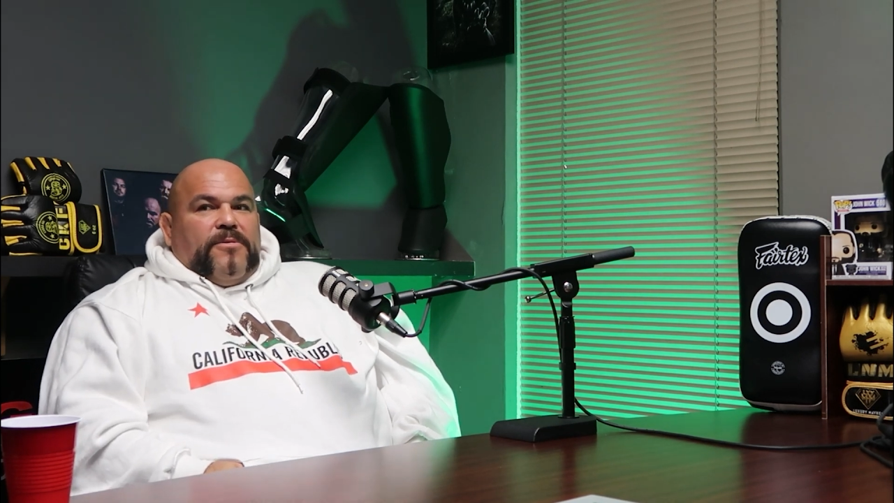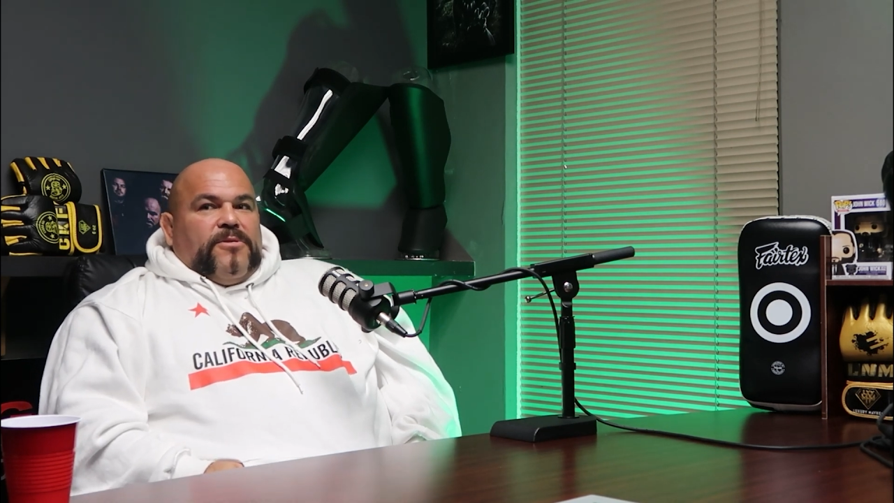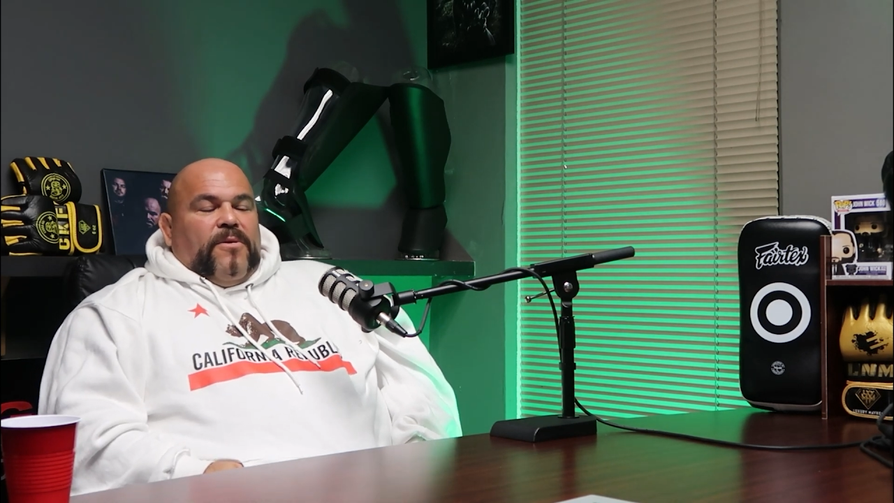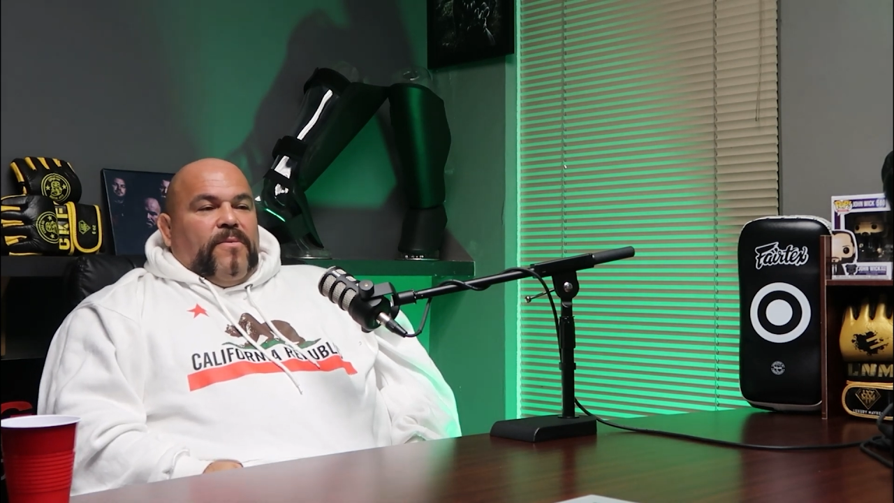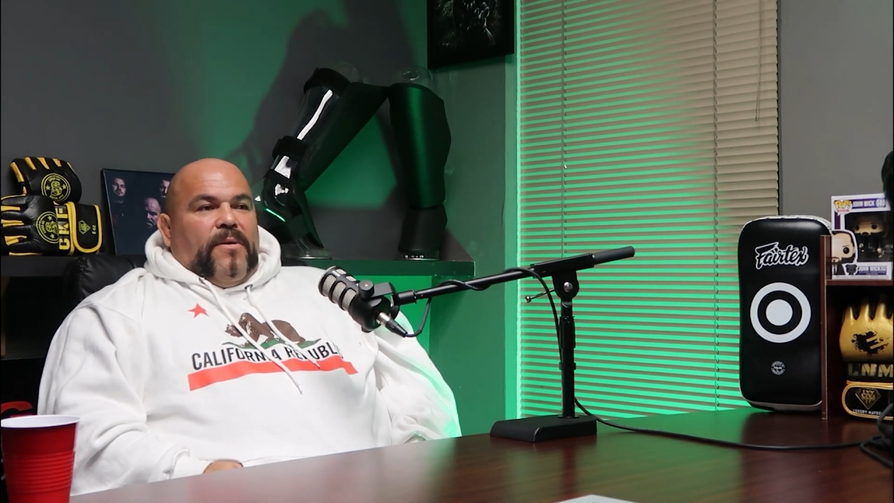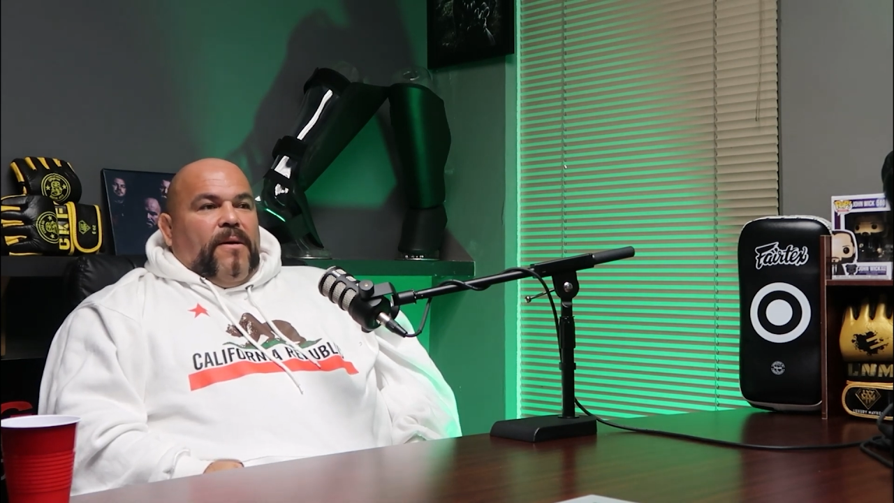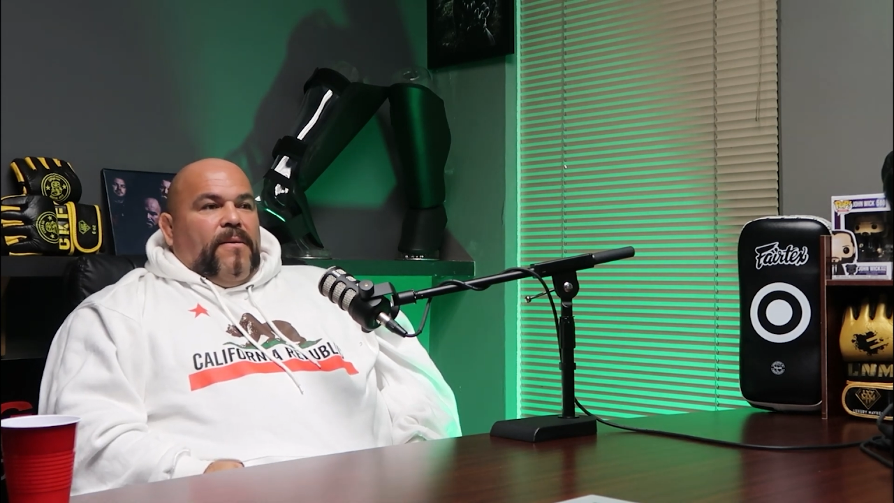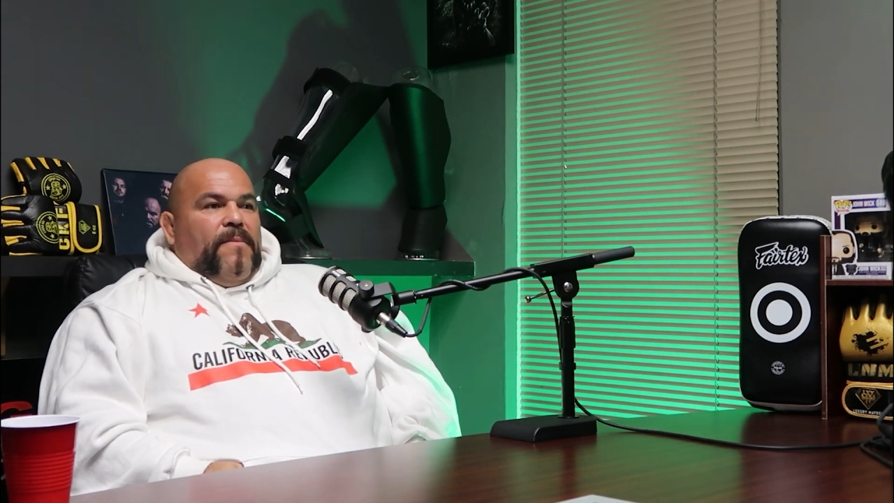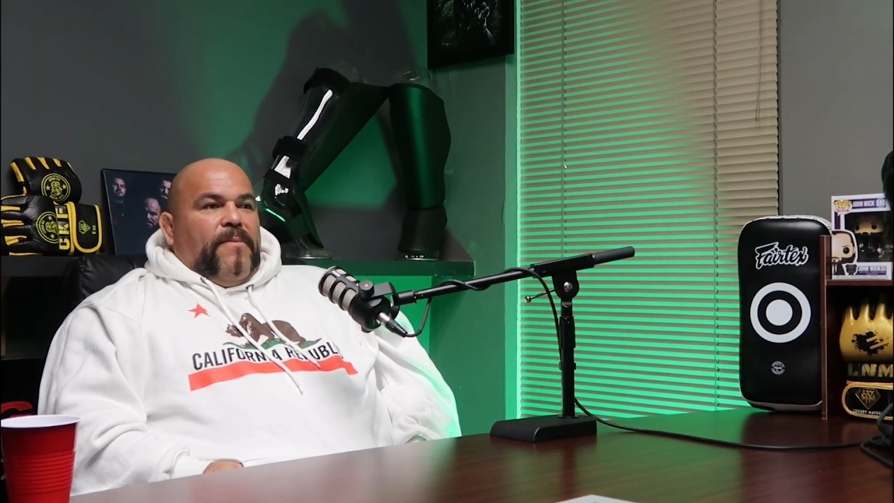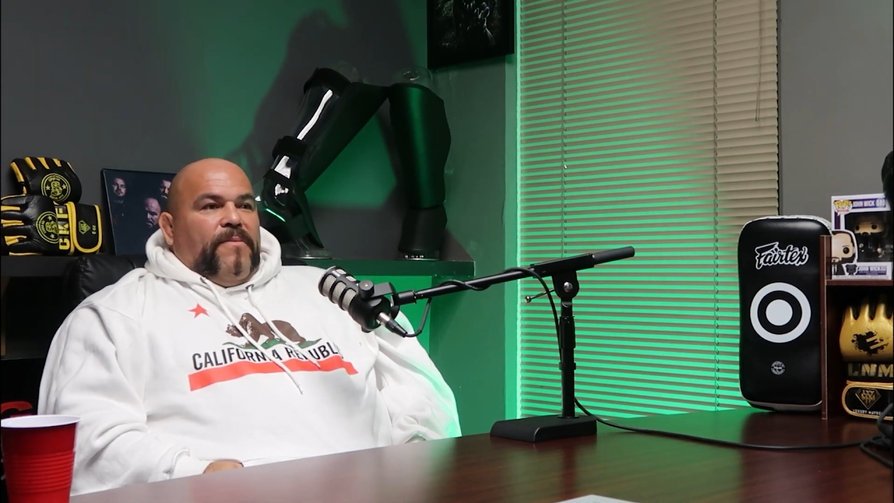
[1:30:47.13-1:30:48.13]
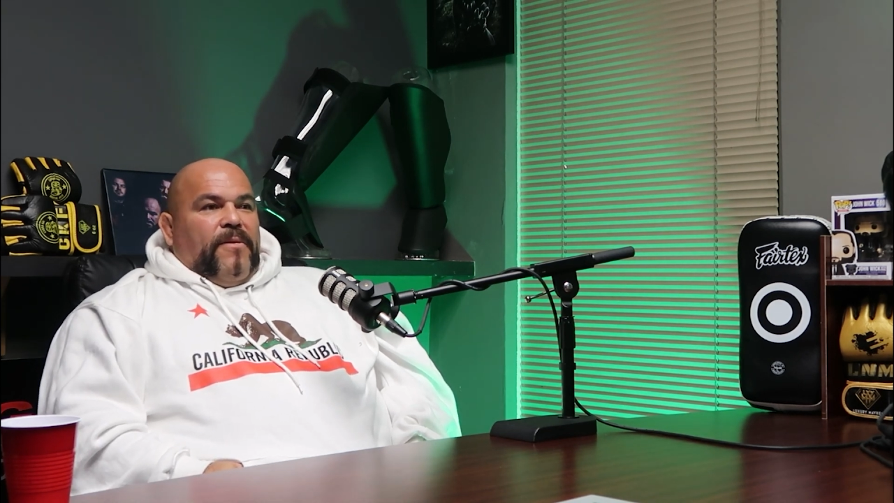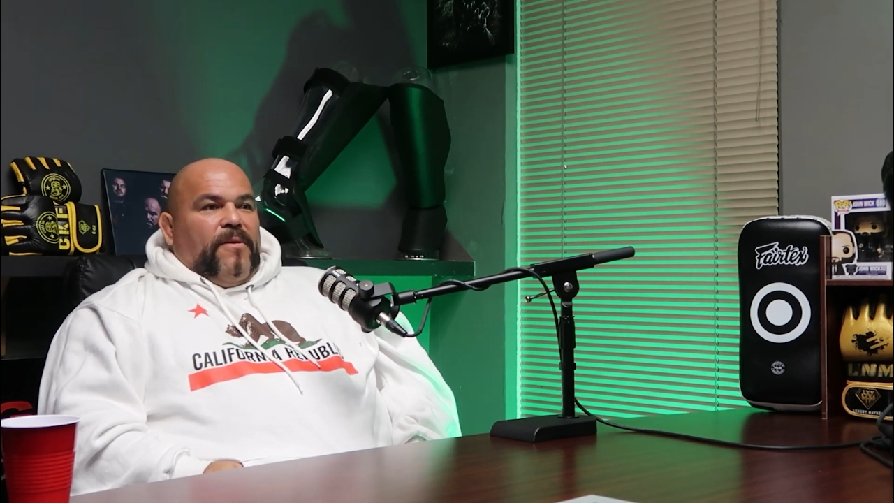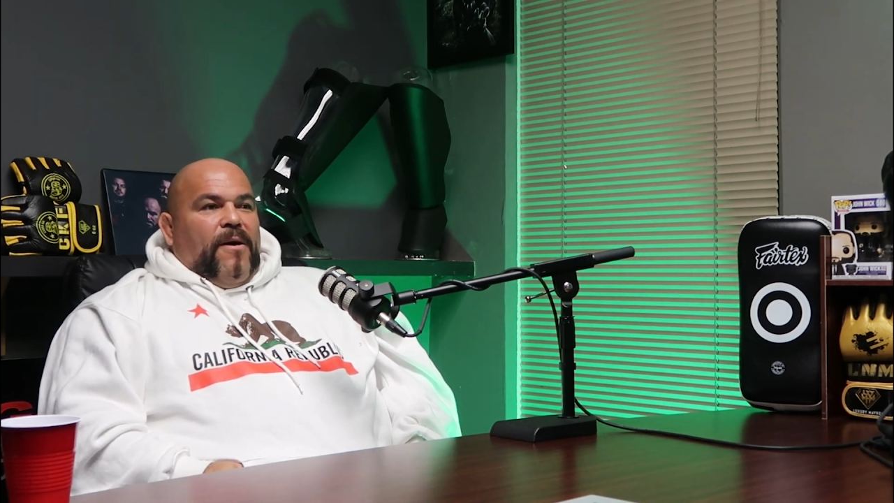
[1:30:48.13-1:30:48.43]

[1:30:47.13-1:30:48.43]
So I'm in for the